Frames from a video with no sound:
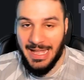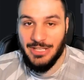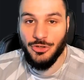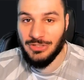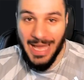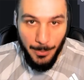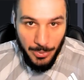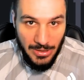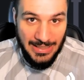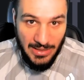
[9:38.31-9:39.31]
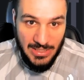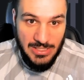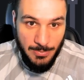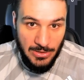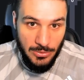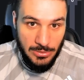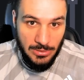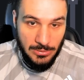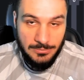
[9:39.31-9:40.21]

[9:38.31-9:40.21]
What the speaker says: and you're not playing this build,